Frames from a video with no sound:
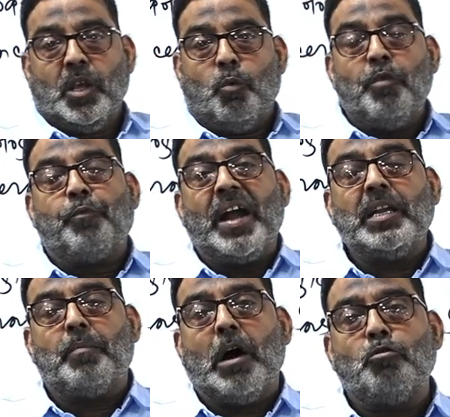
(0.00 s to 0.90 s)
we
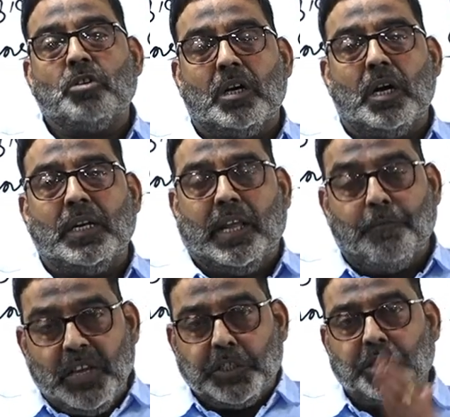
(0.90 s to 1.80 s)
find about a
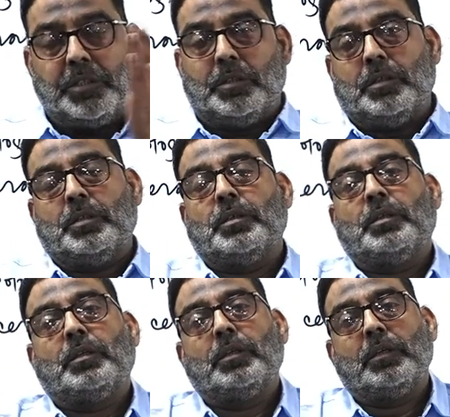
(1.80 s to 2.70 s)
deviation
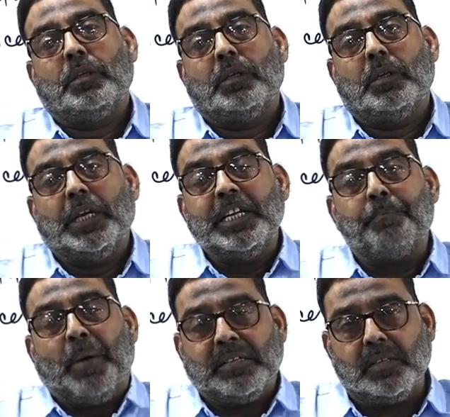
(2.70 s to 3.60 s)
in a
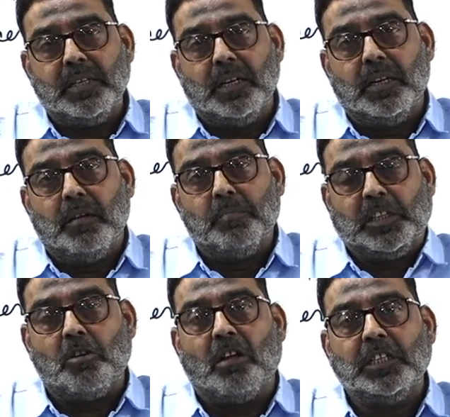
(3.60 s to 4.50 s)
Parsonian
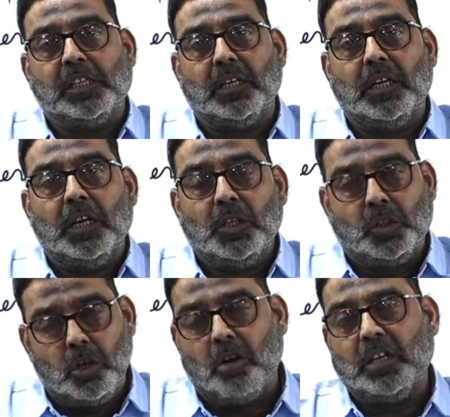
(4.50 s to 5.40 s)
methodological
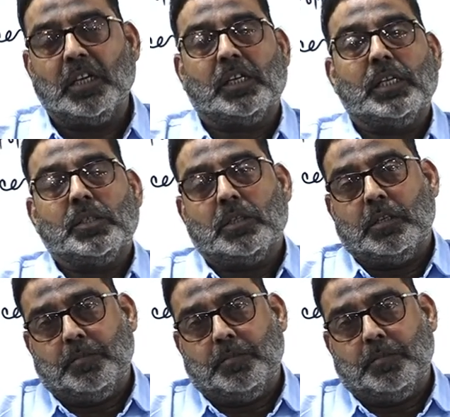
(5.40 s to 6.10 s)
theoretical concern.